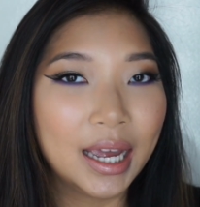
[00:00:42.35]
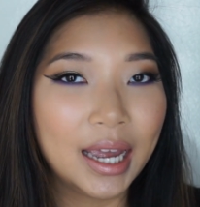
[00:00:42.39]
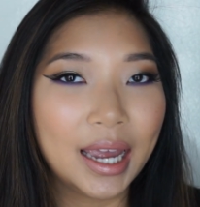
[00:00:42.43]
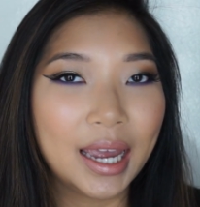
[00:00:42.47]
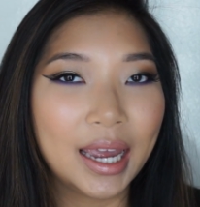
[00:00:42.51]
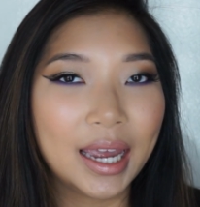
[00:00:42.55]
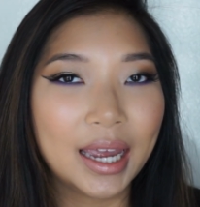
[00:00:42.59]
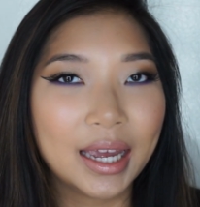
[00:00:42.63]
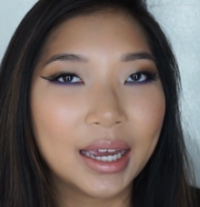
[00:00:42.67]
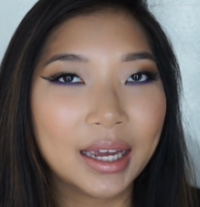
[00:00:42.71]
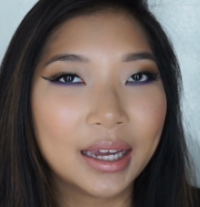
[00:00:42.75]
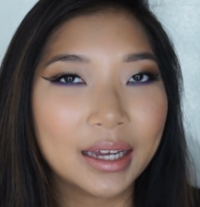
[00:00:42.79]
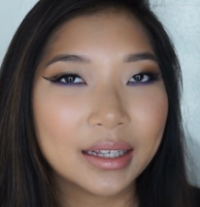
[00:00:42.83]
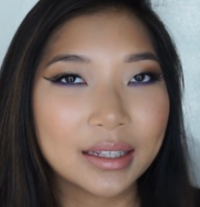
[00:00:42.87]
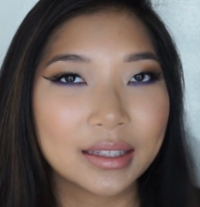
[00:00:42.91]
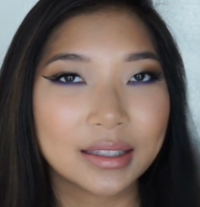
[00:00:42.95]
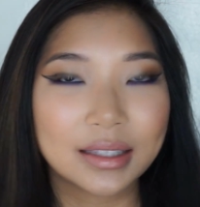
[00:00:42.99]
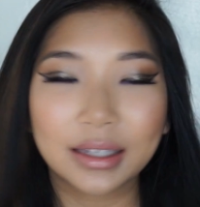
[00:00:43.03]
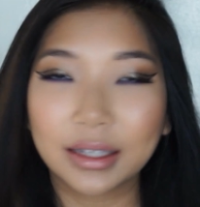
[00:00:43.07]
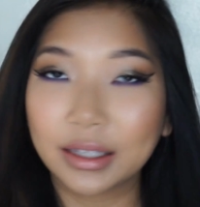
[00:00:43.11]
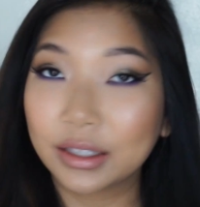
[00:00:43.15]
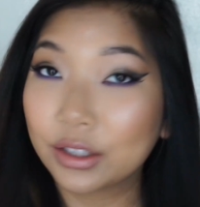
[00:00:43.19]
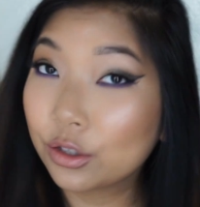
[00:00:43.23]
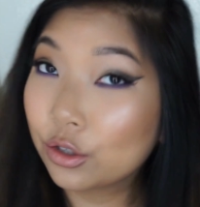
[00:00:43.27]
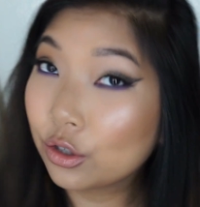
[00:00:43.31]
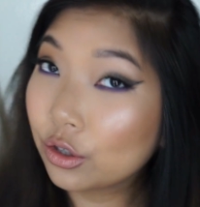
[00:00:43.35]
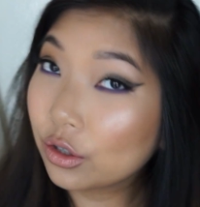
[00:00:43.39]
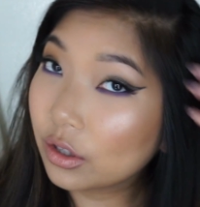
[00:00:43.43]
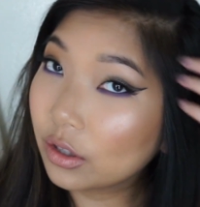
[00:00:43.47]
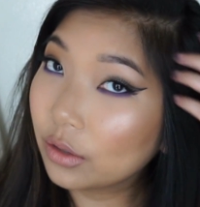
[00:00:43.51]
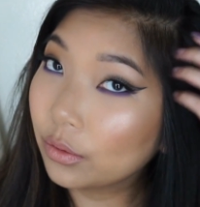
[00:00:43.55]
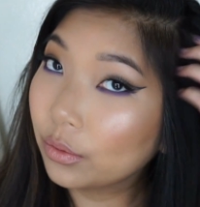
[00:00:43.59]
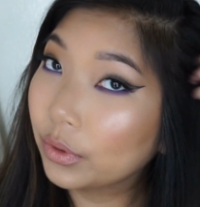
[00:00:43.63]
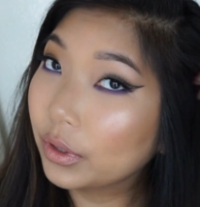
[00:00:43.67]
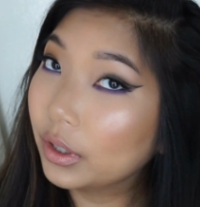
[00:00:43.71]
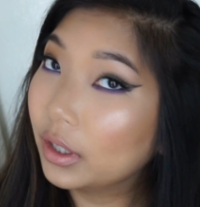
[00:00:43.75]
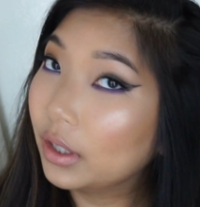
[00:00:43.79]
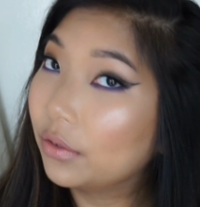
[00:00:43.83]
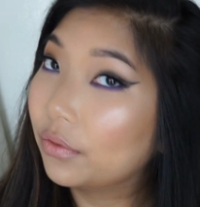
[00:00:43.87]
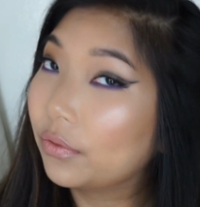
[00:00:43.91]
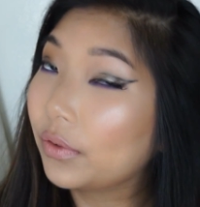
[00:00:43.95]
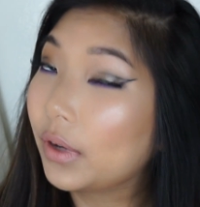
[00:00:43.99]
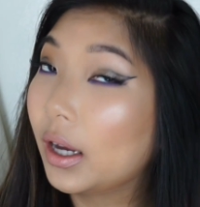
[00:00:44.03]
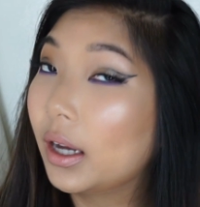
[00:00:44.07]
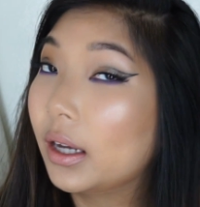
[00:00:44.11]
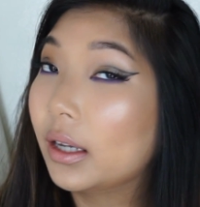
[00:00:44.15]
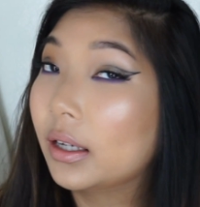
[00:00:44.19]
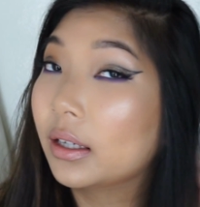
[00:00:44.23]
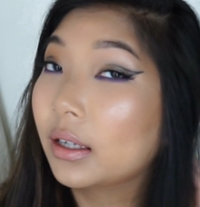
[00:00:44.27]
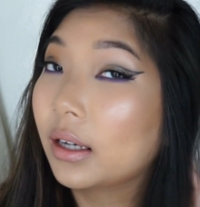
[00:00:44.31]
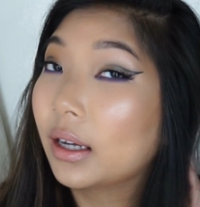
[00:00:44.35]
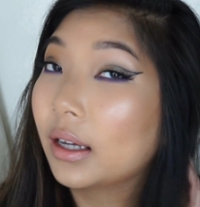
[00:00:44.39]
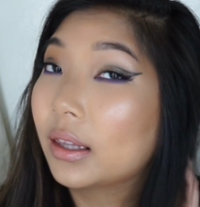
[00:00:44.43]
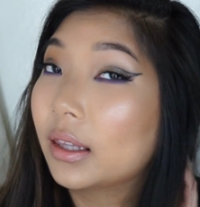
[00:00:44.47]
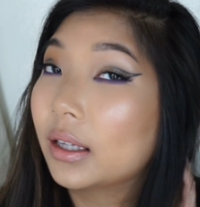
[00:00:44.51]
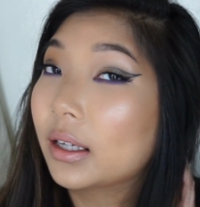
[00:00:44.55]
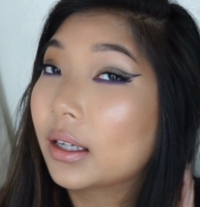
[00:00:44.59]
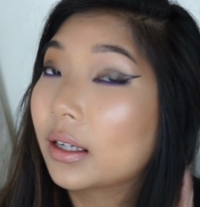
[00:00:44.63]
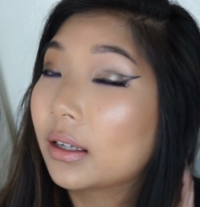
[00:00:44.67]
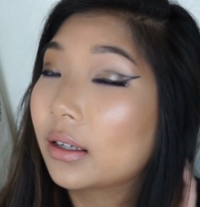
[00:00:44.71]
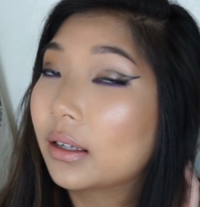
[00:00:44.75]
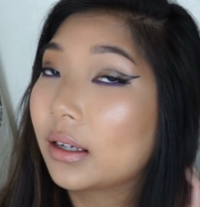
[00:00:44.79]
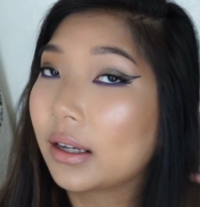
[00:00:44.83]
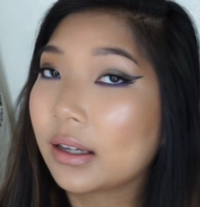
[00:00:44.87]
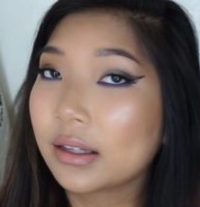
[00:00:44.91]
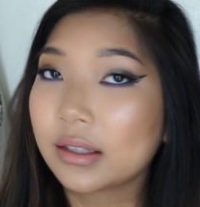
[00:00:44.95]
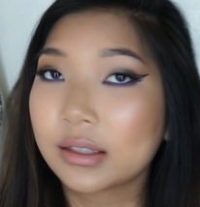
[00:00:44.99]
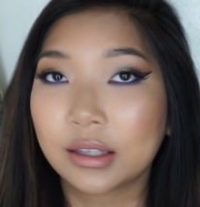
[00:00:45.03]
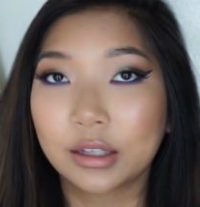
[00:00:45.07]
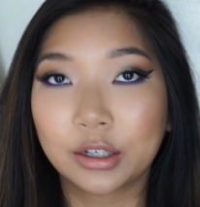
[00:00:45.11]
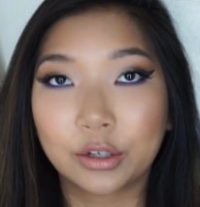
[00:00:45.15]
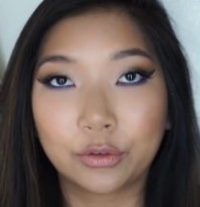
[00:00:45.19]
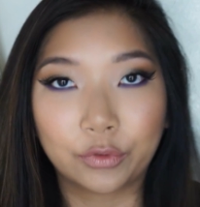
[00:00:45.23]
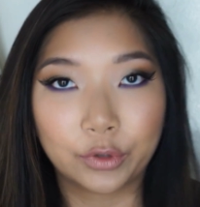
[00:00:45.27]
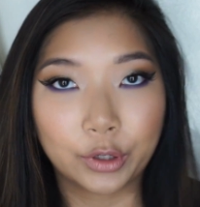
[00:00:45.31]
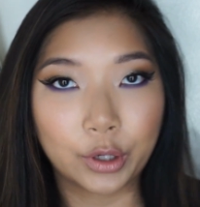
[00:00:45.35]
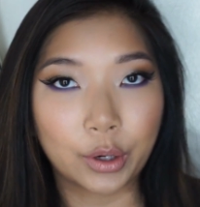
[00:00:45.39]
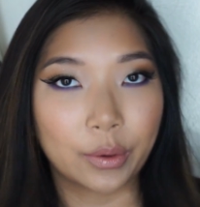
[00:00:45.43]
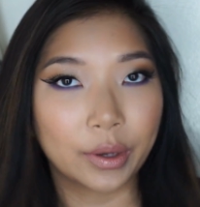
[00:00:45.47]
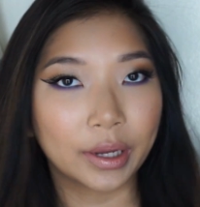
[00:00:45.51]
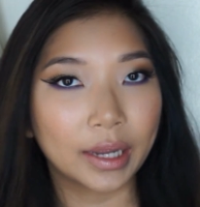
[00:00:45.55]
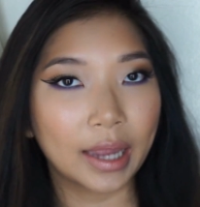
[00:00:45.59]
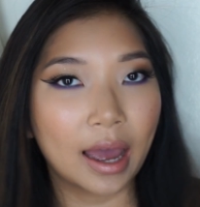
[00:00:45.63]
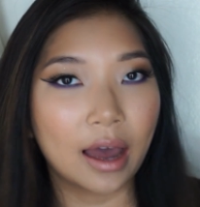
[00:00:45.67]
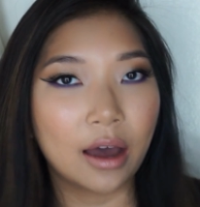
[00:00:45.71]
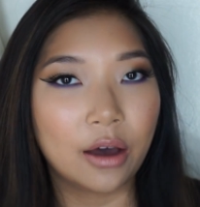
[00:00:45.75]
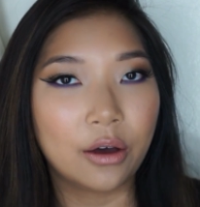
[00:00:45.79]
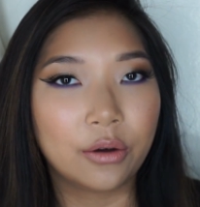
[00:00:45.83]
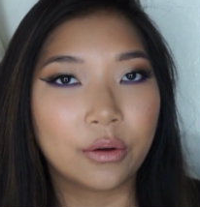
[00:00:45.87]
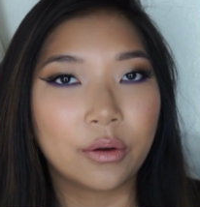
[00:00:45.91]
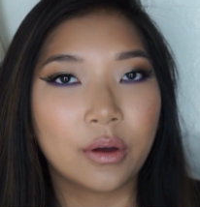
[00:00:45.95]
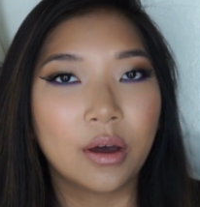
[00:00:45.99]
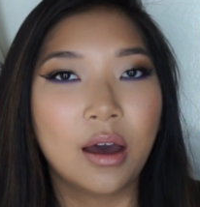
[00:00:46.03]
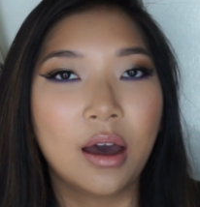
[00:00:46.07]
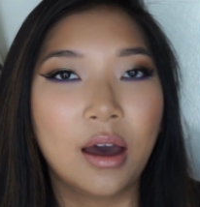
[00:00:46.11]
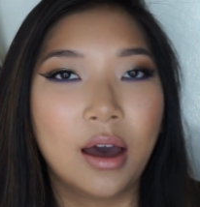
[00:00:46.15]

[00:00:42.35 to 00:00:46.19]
and it's just a really fun, I think, nice look for going out.